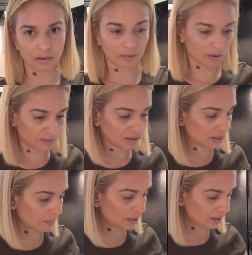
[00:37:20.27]
day, so
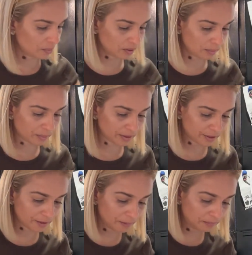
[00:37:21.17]
I'm obviously
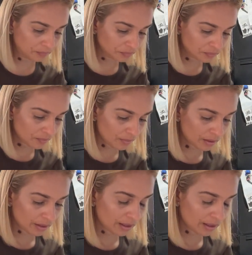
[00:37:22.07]
picky with the butter.